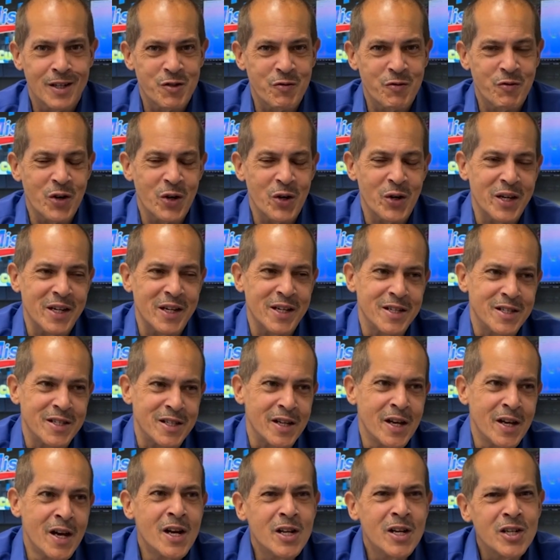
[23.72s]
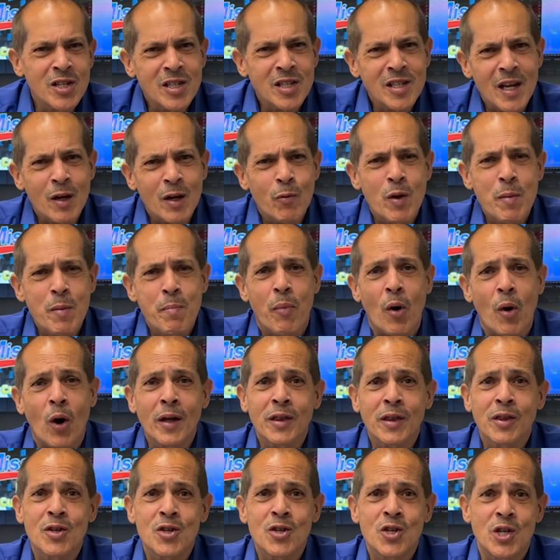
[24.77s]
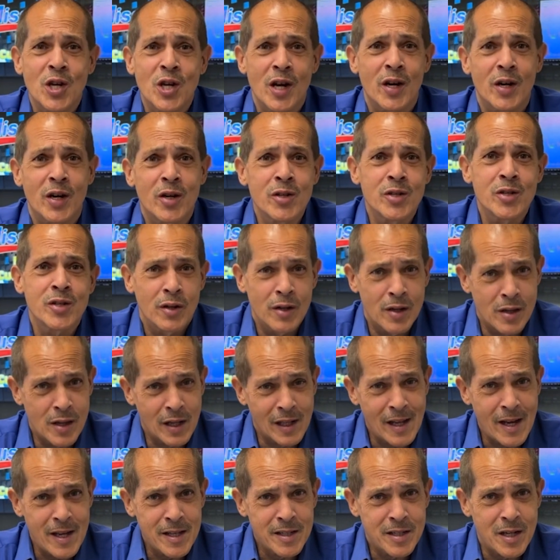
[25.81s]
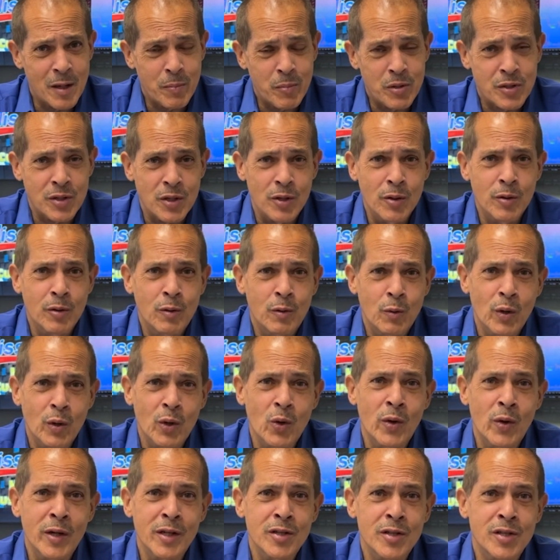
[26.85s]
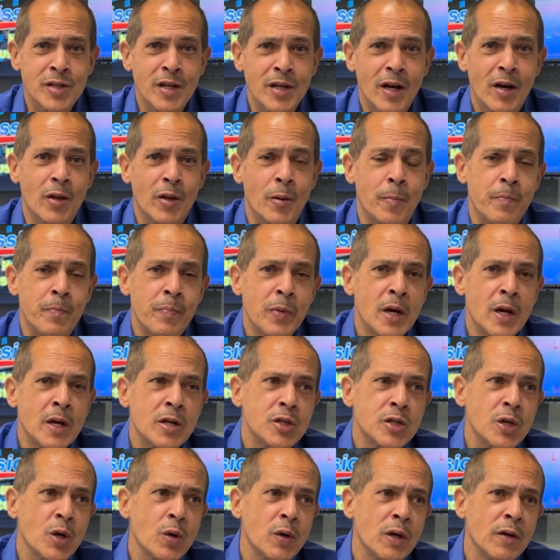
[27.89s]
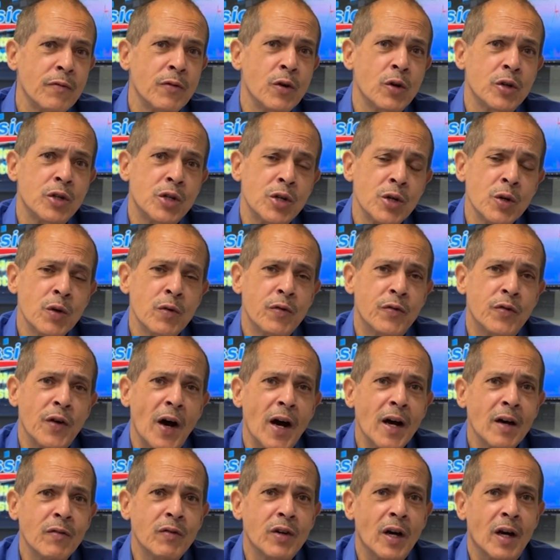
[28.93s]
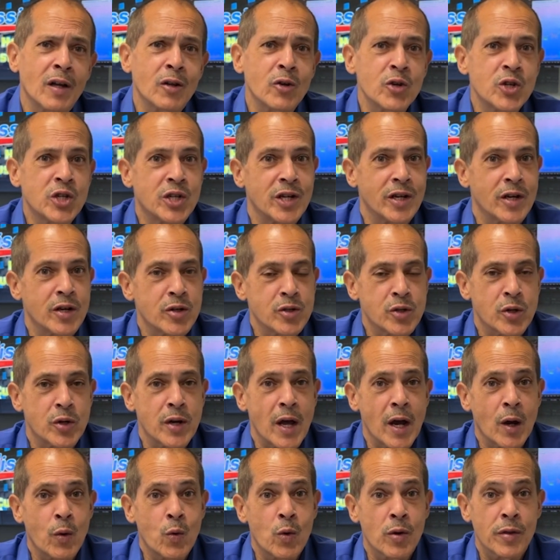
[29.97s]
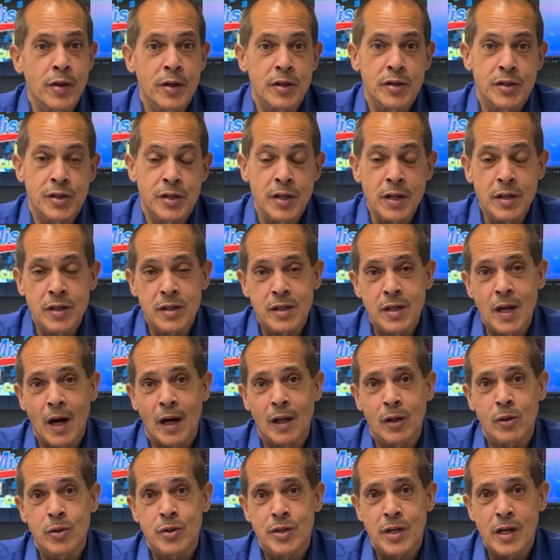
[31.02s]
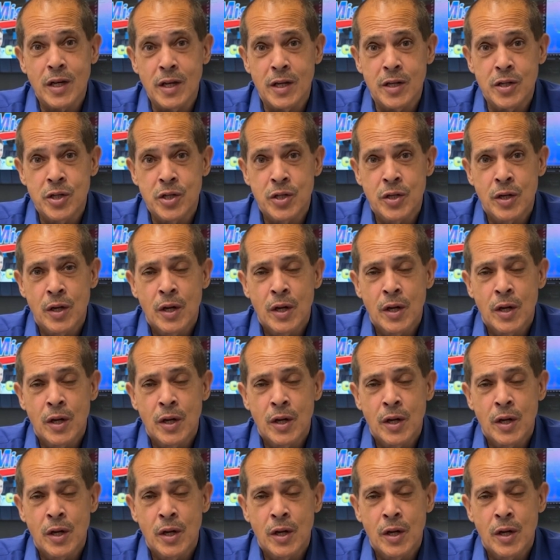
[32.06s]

very easy. Just like we bought the shares in the last episode, we're going to sell them. So if your 2 $5 shares are now worth $6 each,